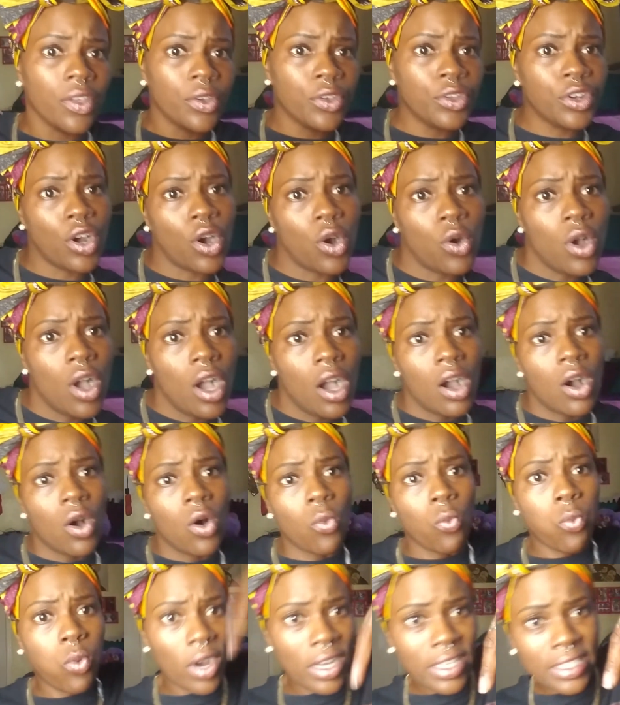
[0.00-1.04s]
You know,
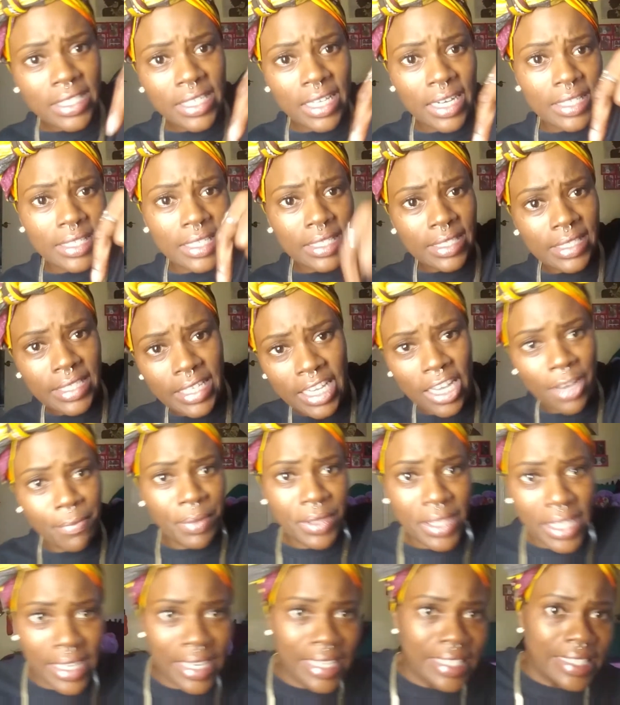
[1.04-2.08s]
one sin is a sin, but
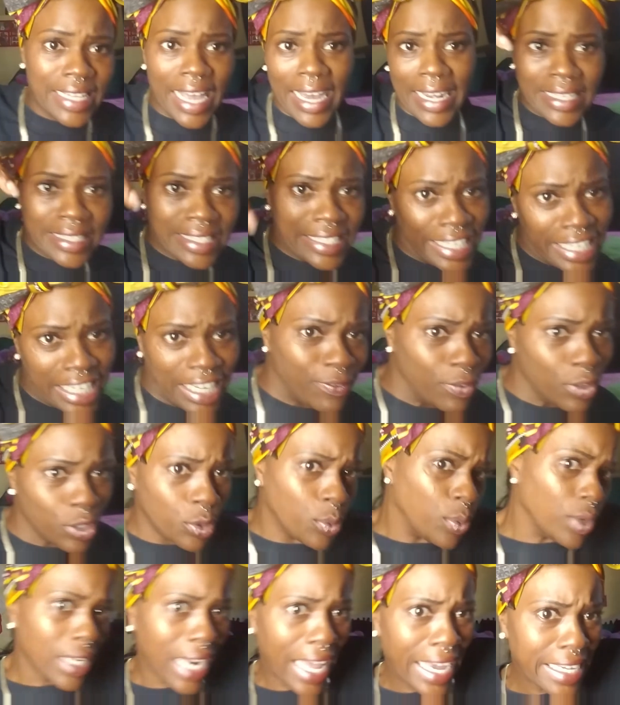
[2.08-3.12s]
then it's not a sin if you
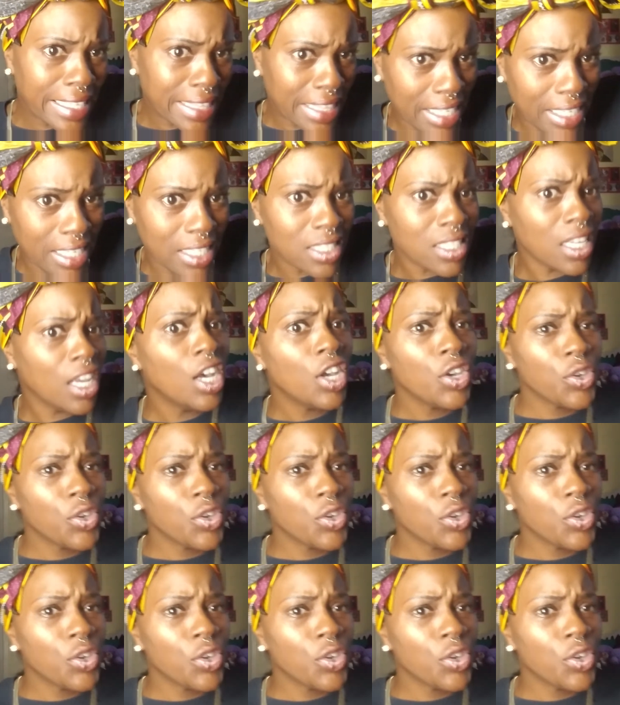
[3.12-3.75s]
do it like this.